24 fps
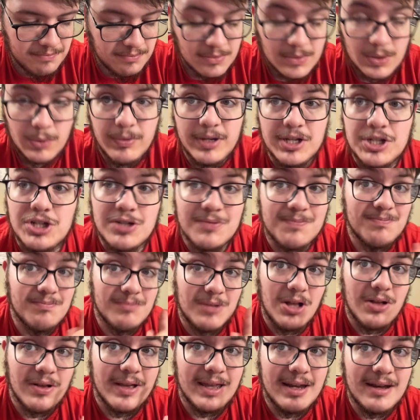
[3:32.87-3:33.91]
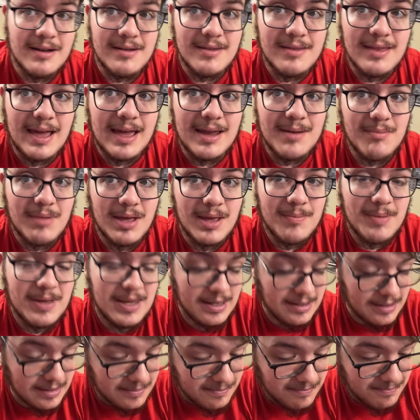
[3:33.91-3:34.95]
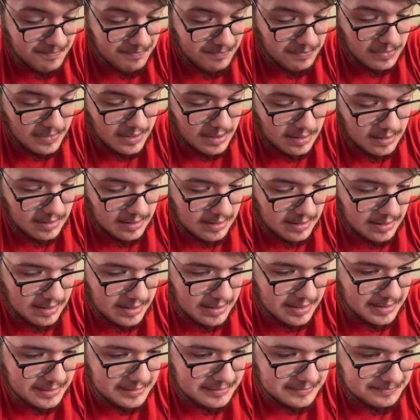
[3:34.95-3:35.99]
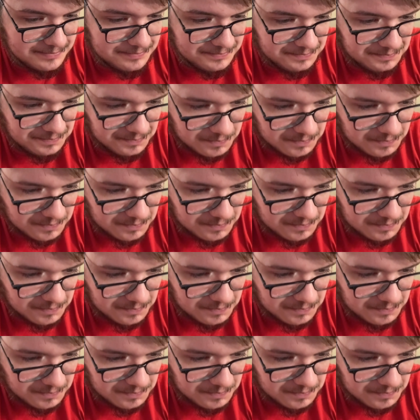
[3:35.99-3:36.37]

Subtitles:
which I'll get into that in my opinion. But